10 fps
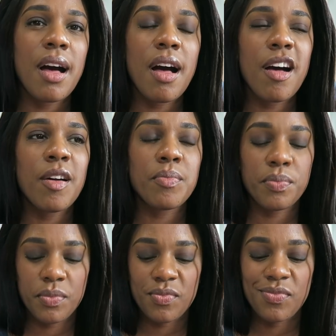
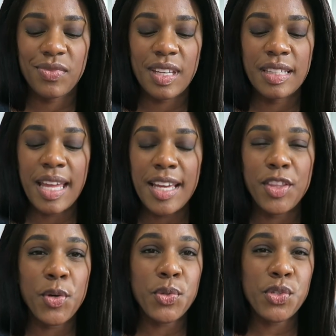um,
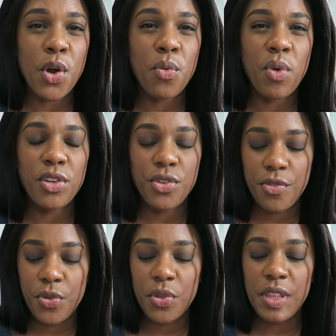like those are
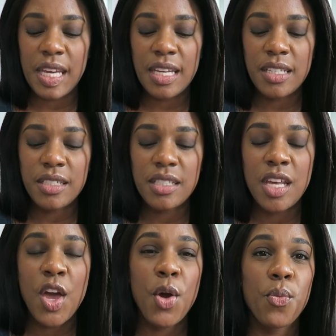wonderful
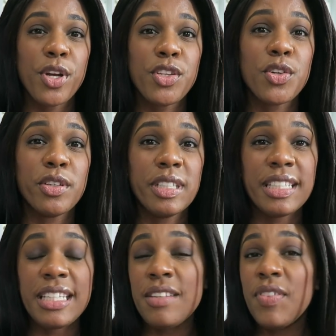things when you're
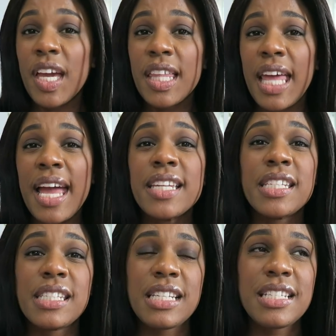leaving that
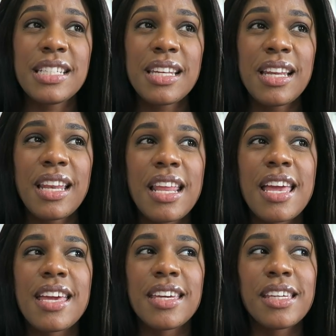season
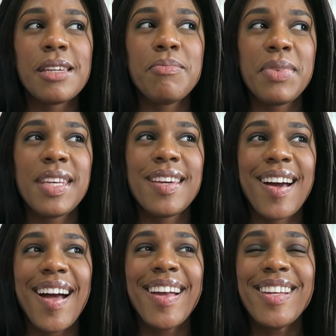it can be
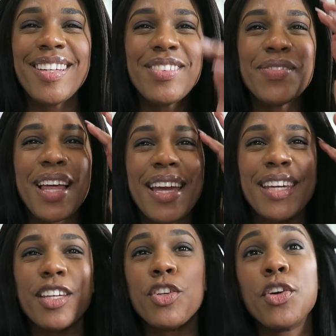kind of
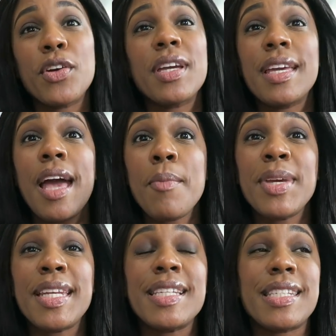like you're, I
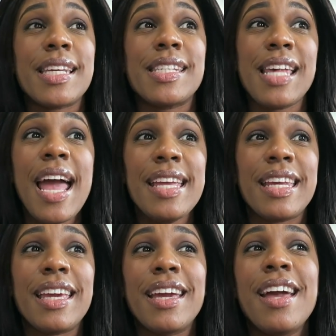mean, it's
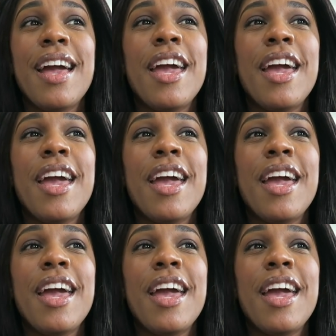exciting,